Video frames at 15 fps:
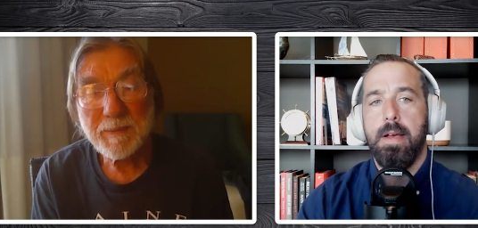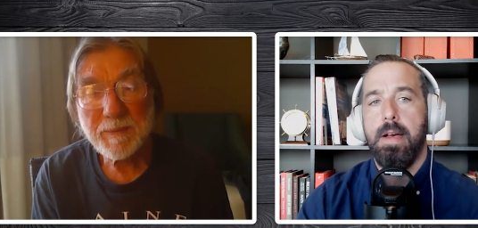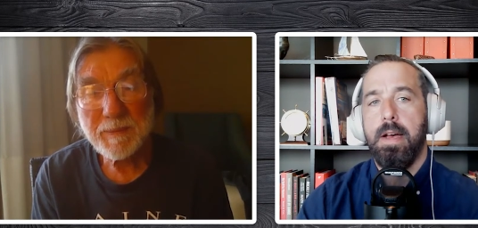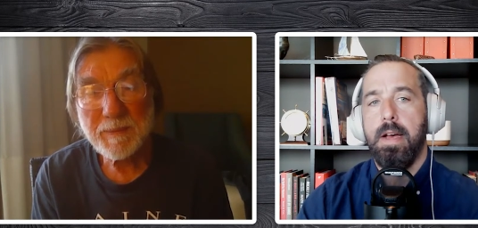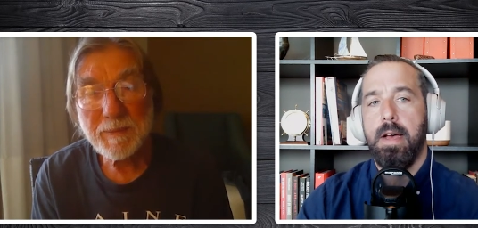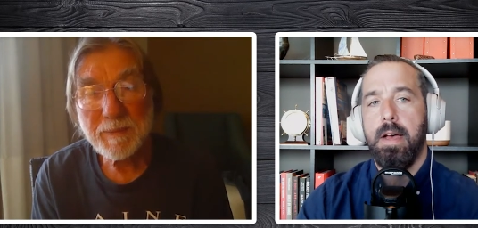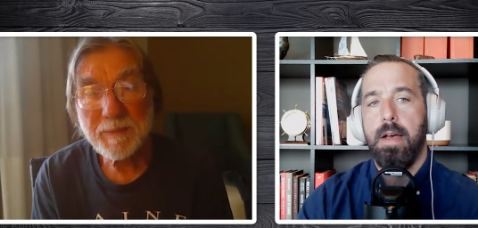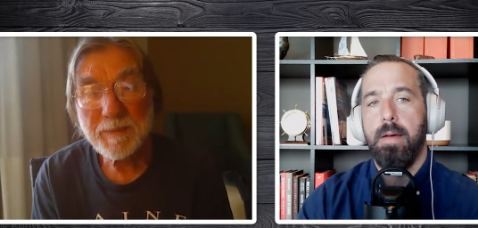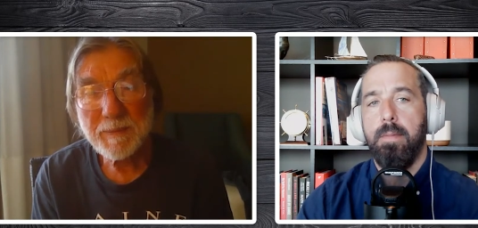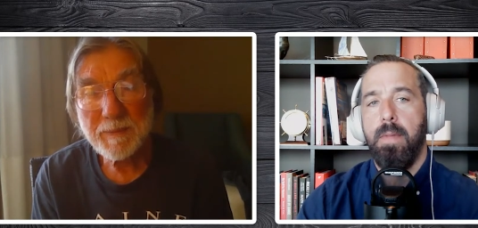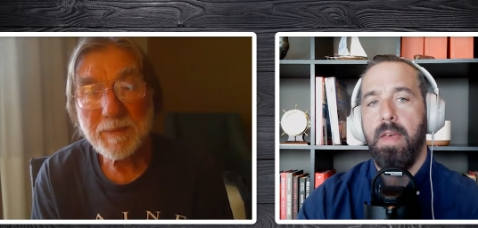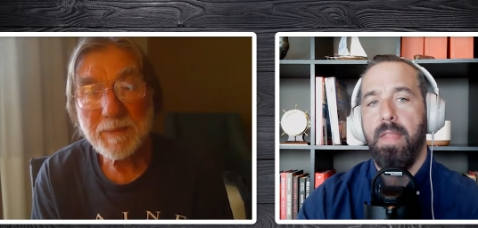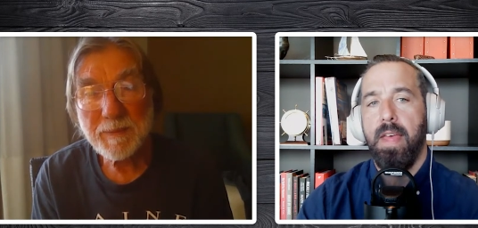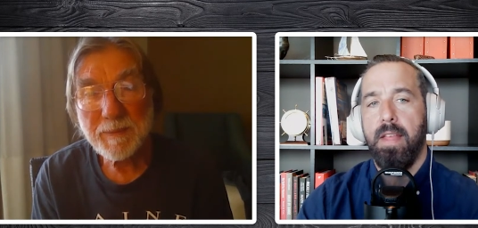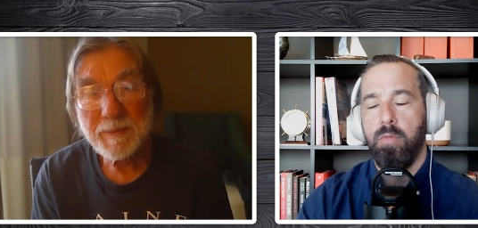
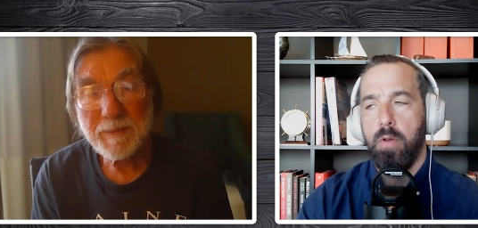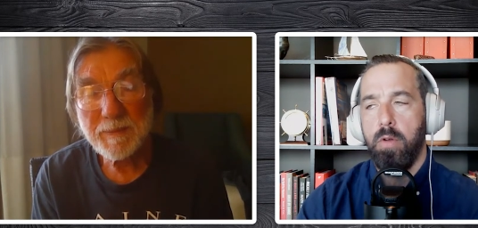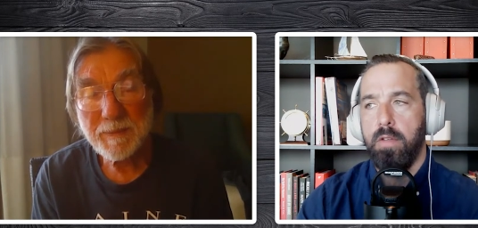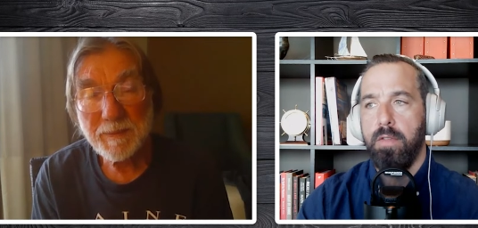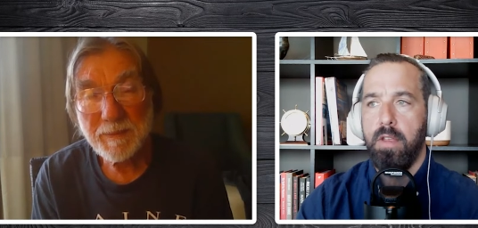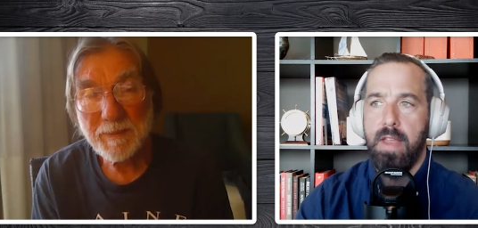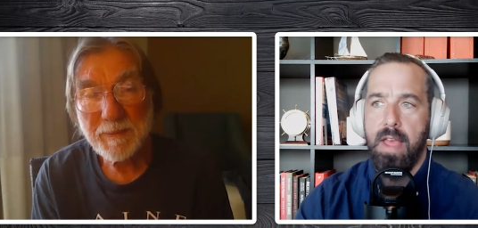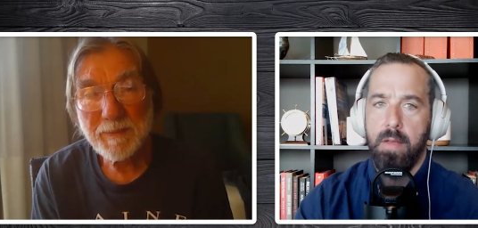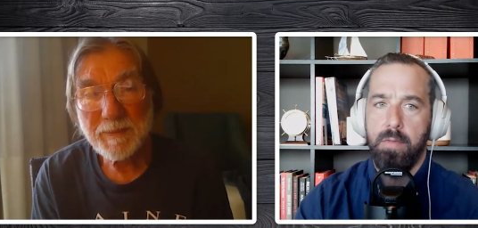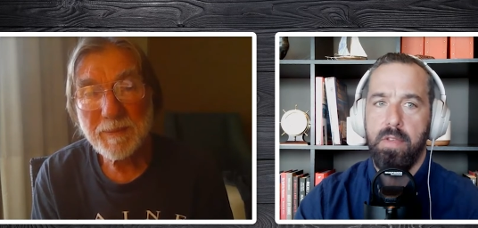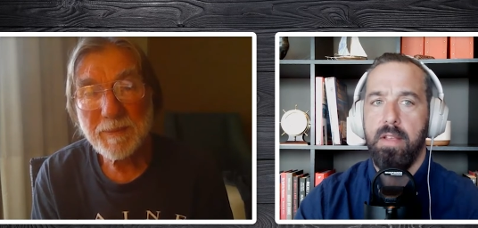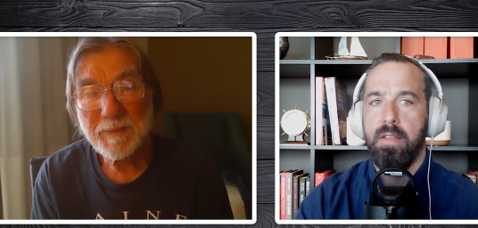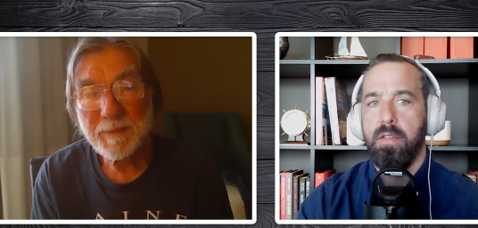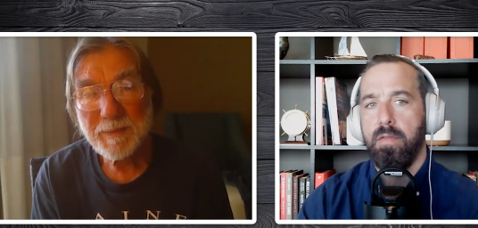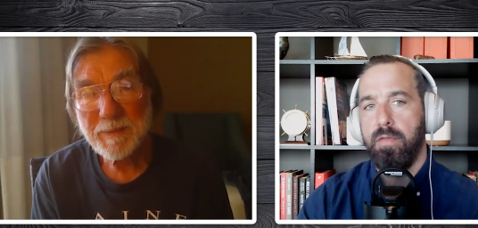Speaker 1: And that's one of the
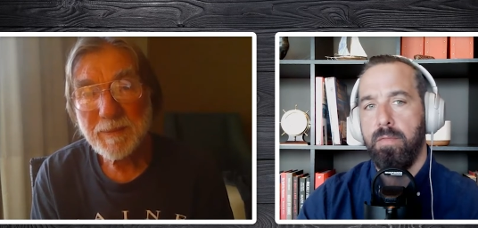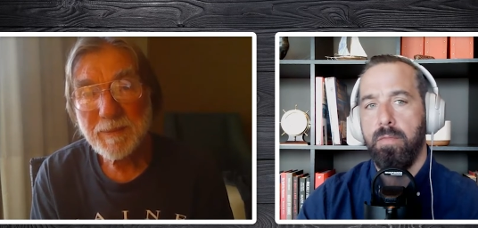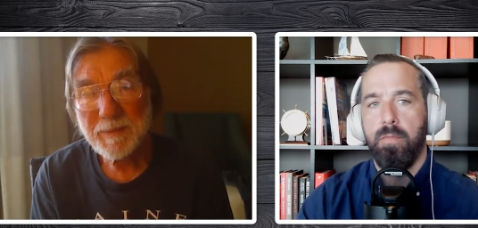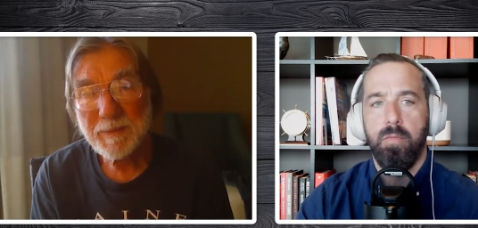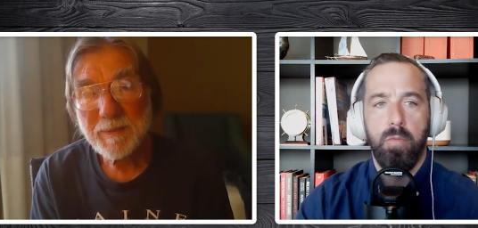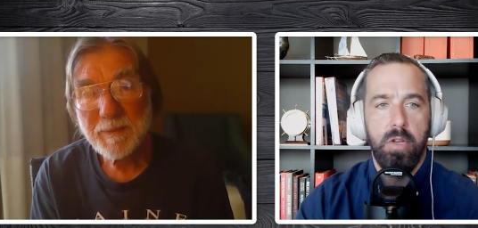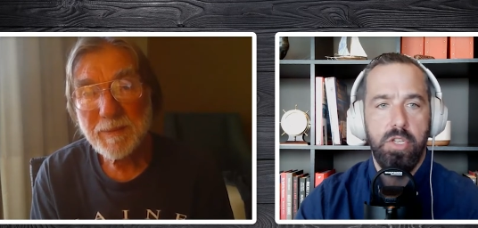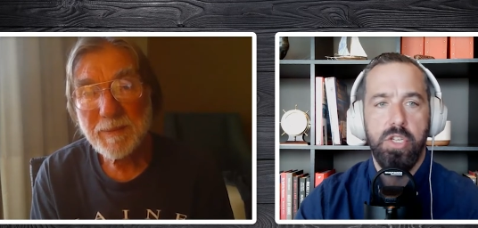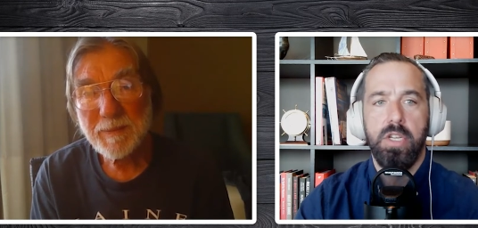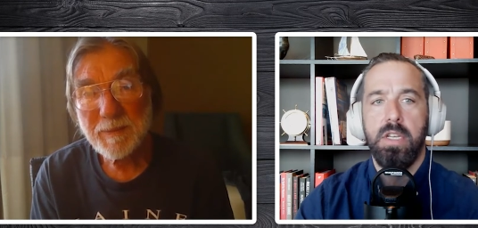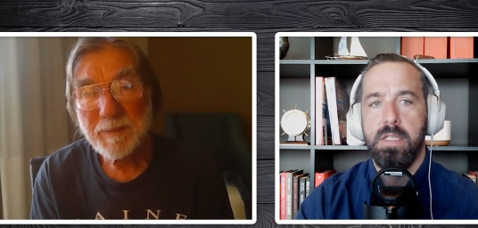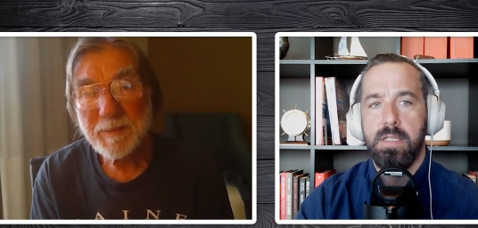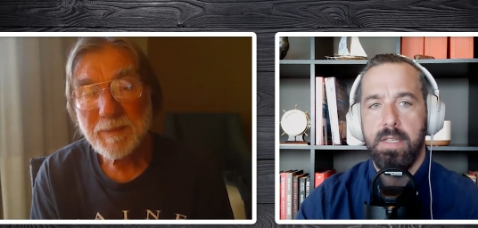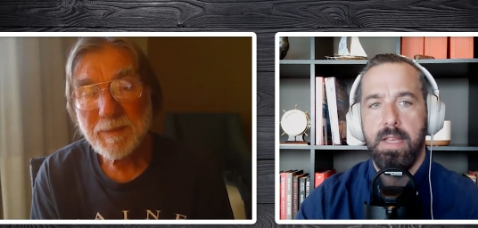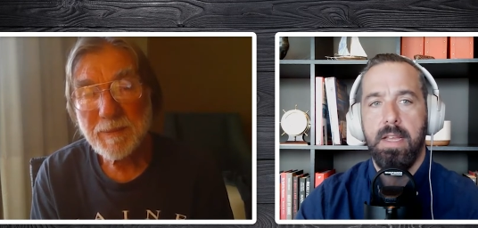downsides of rigid
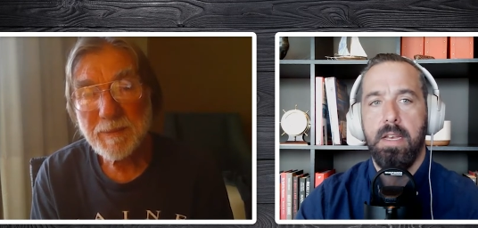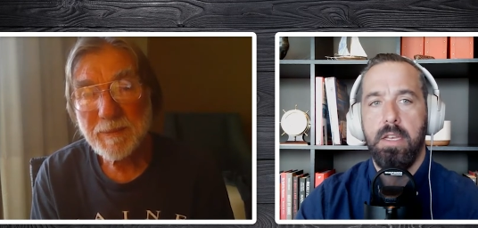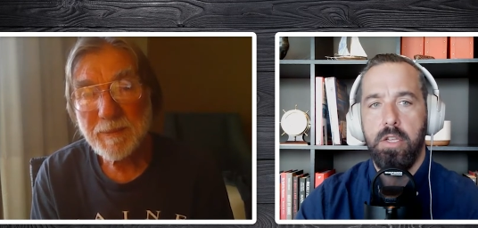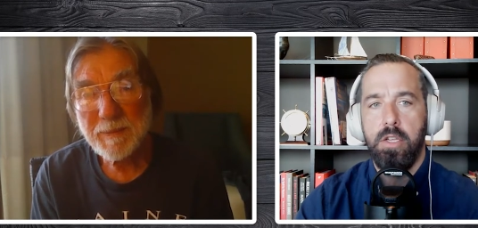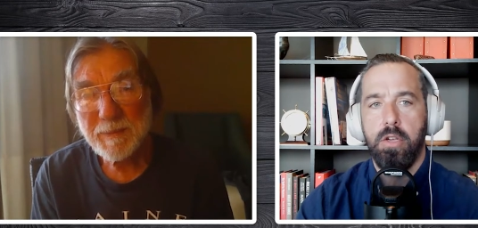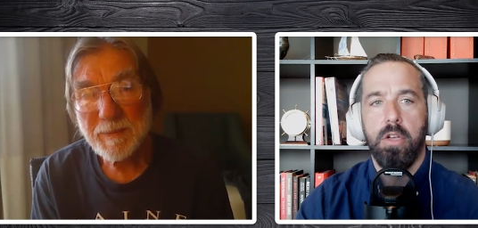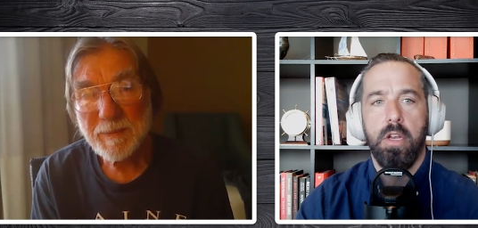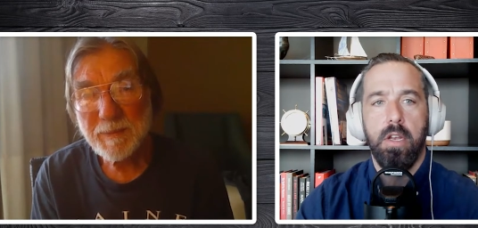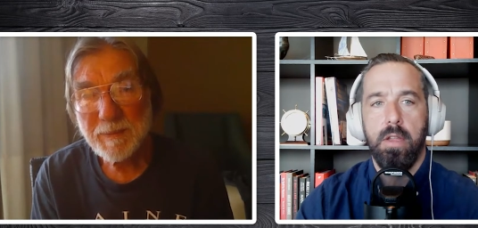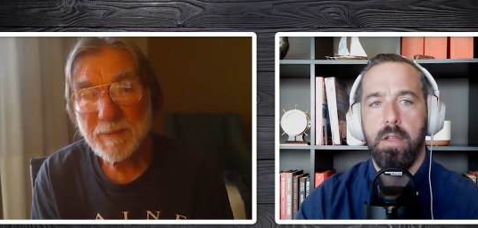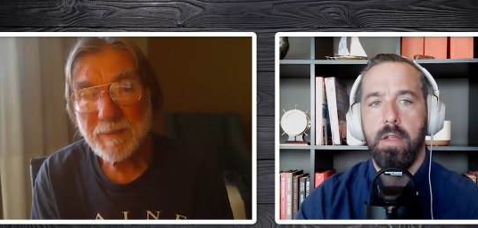is that your